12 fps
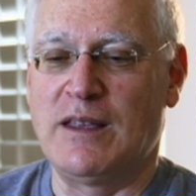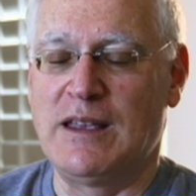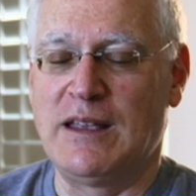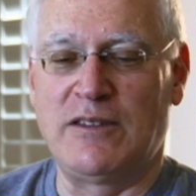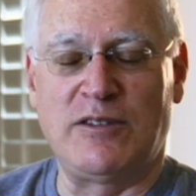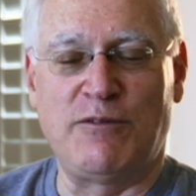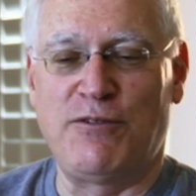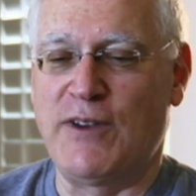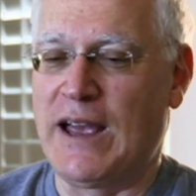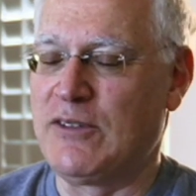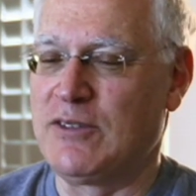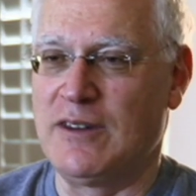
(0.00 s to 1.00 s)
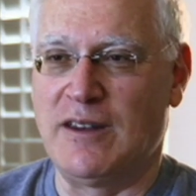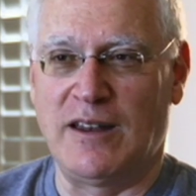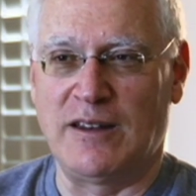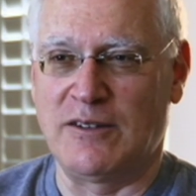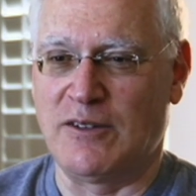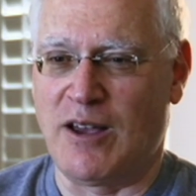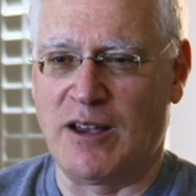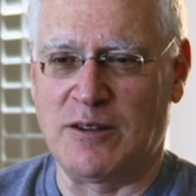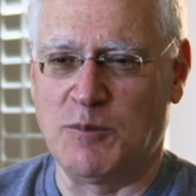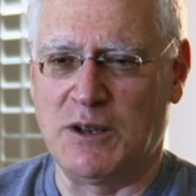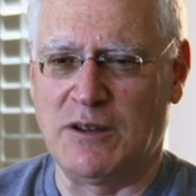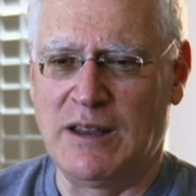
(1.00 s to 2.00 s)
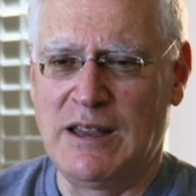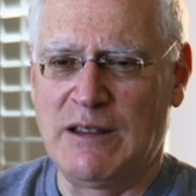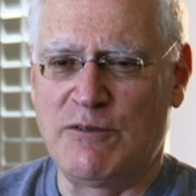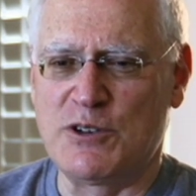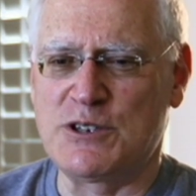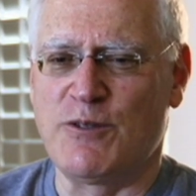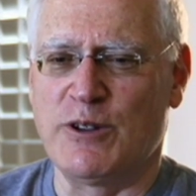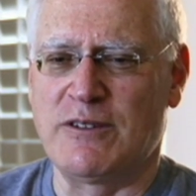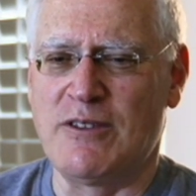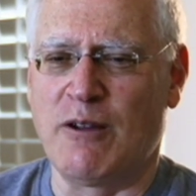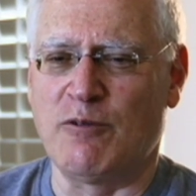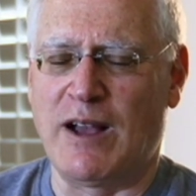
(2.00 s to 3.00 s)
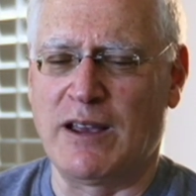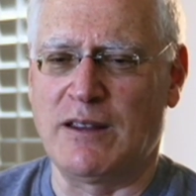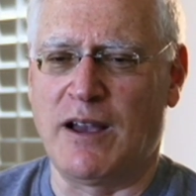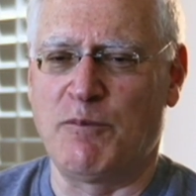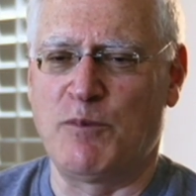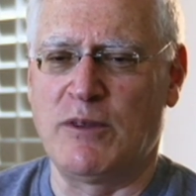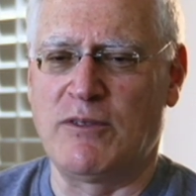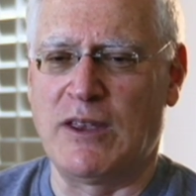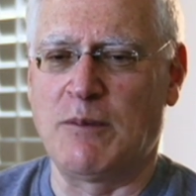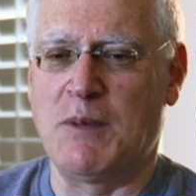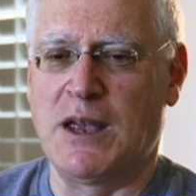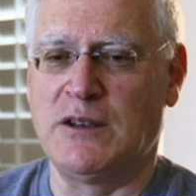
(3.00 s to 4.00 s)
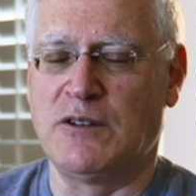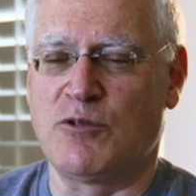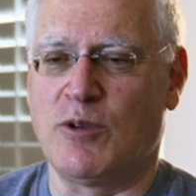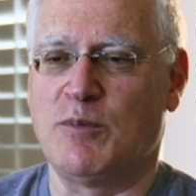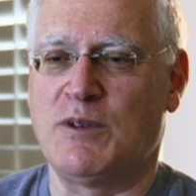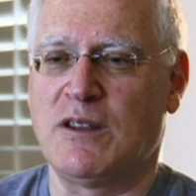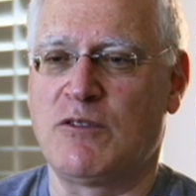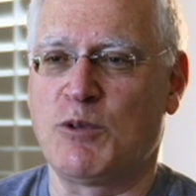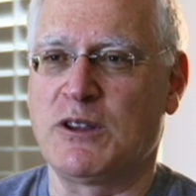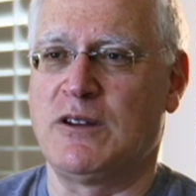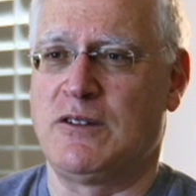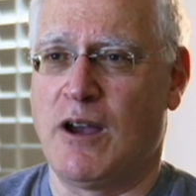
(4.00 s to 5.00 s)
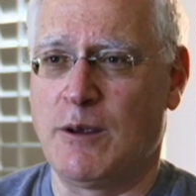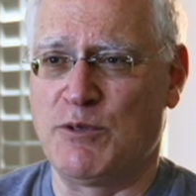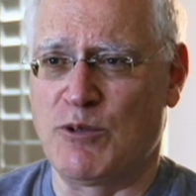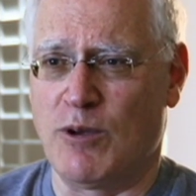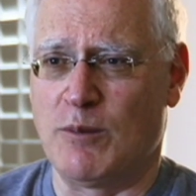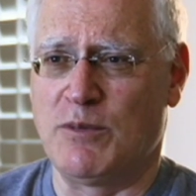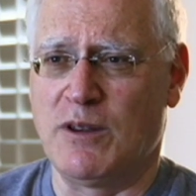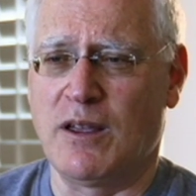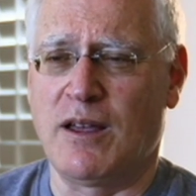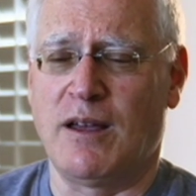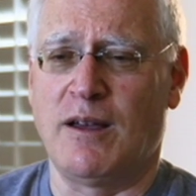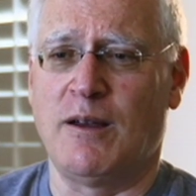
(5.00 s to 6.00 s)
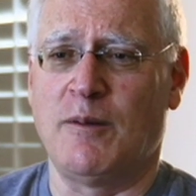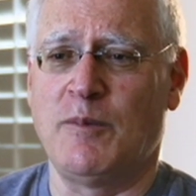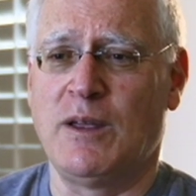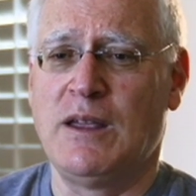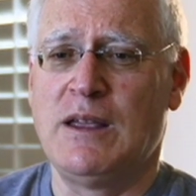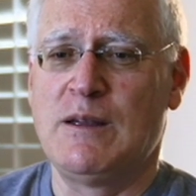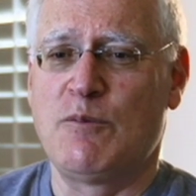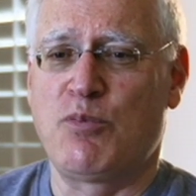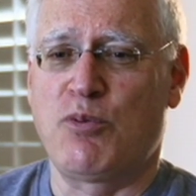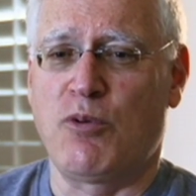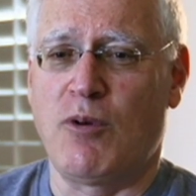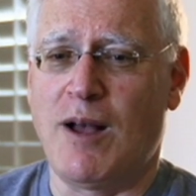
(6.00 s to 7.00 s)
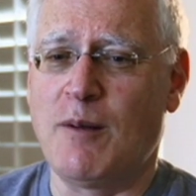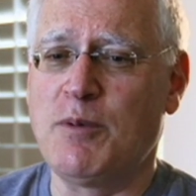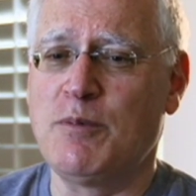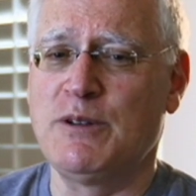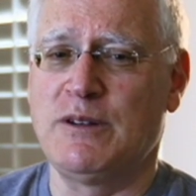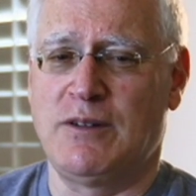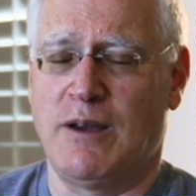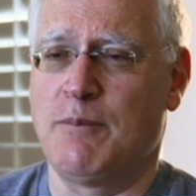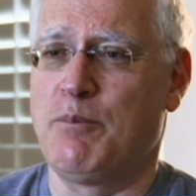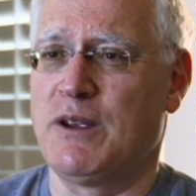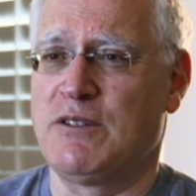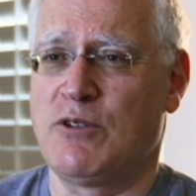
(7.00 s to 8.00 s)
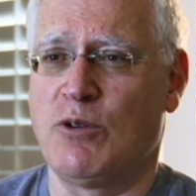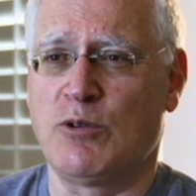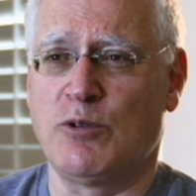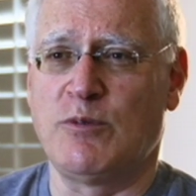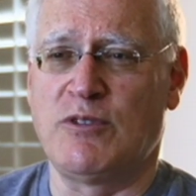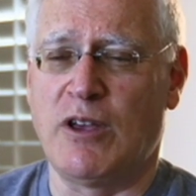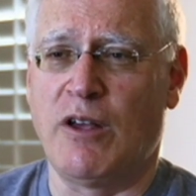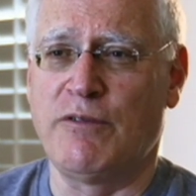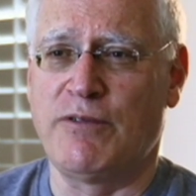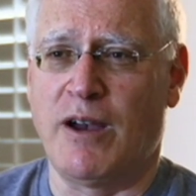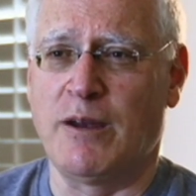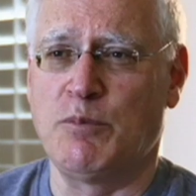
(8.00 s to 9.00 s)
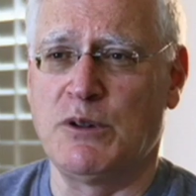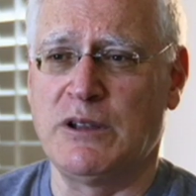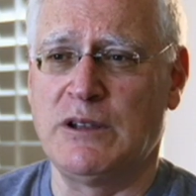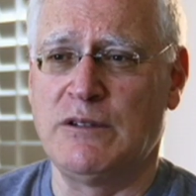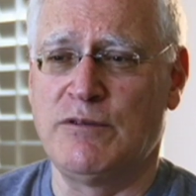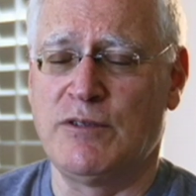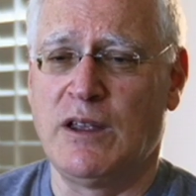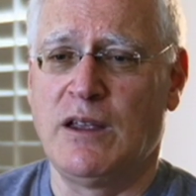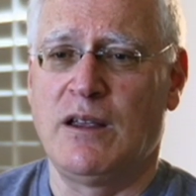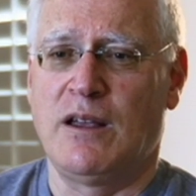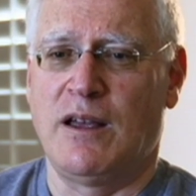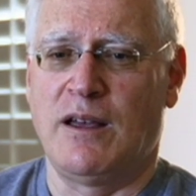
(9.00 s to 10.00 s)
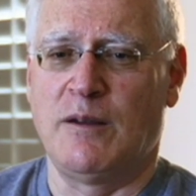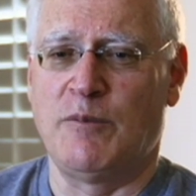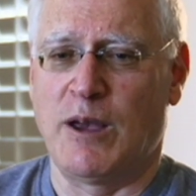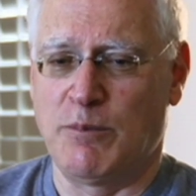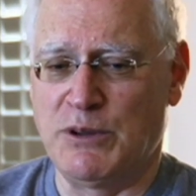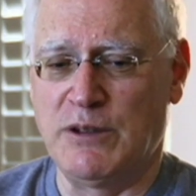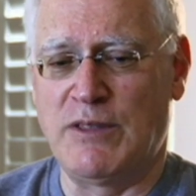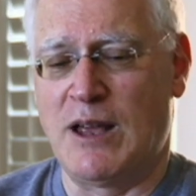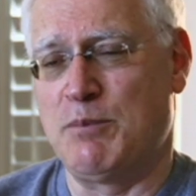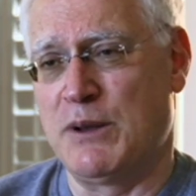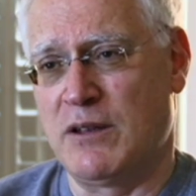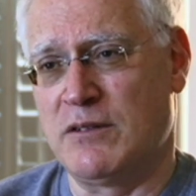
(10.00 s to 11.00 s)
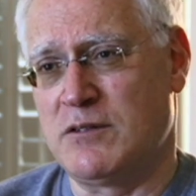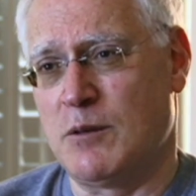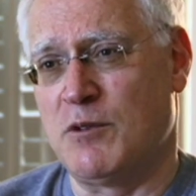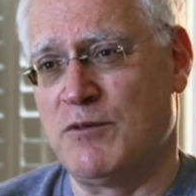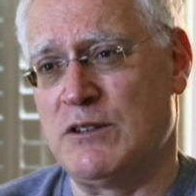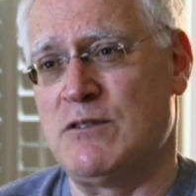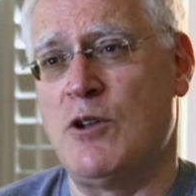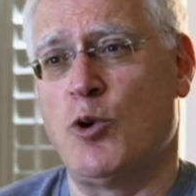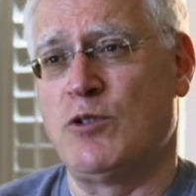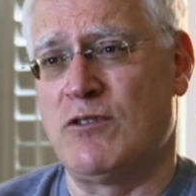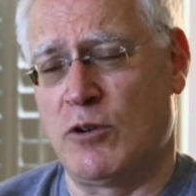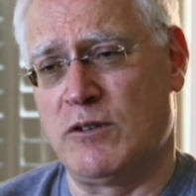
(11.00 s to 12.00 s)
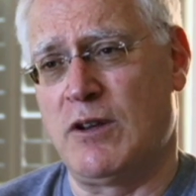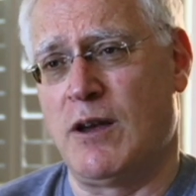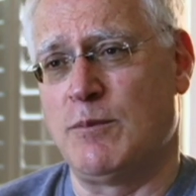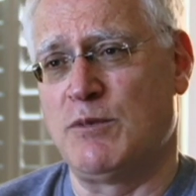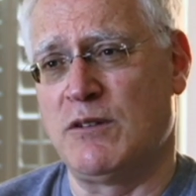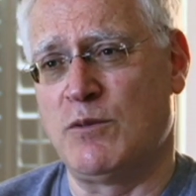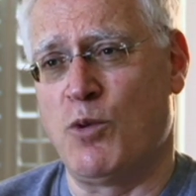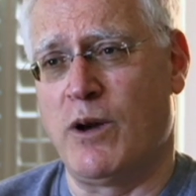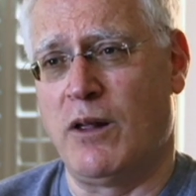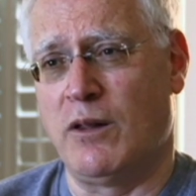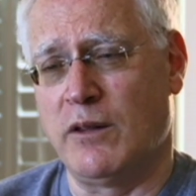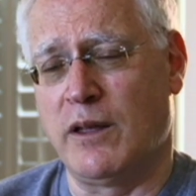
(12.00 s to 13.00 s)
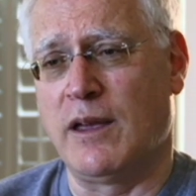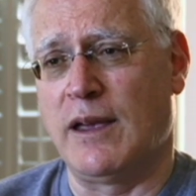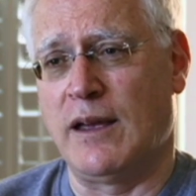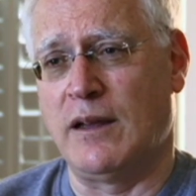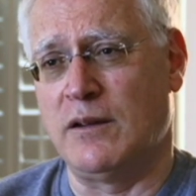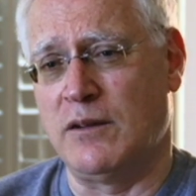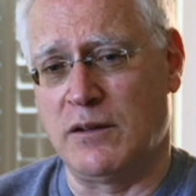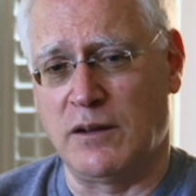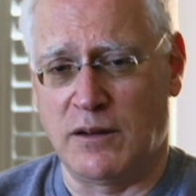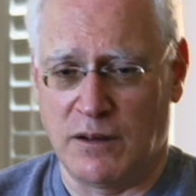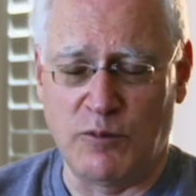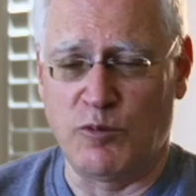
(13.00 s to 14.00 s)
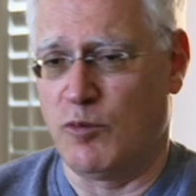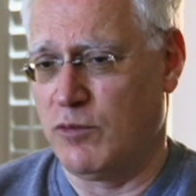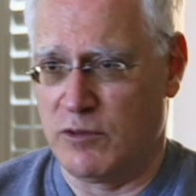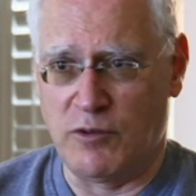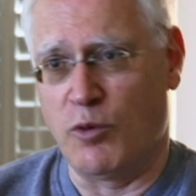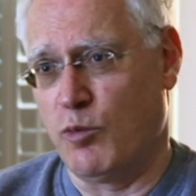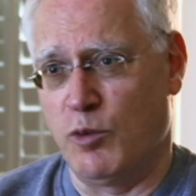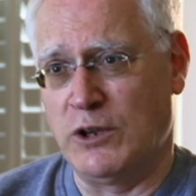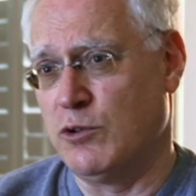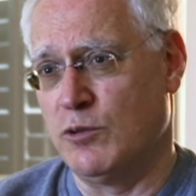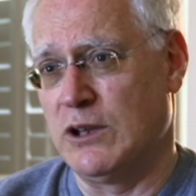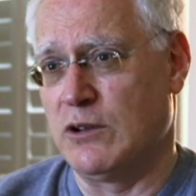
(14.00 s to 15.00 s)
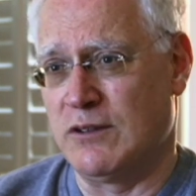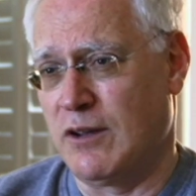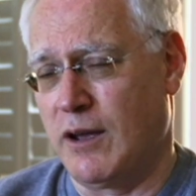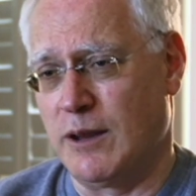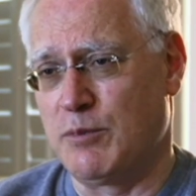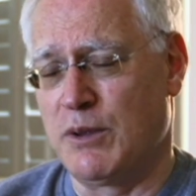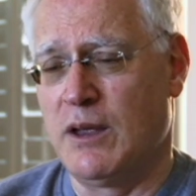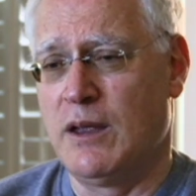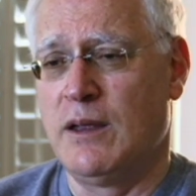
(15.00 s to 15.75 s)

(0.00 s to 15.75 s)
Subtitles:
It's a fascinating document. First of all, it's not, I've been saying manuscript, it's really a typescript. Probably typed by Stoker himself, I believe. I believe that because some of his notes are typed as well, and so we knew he could type.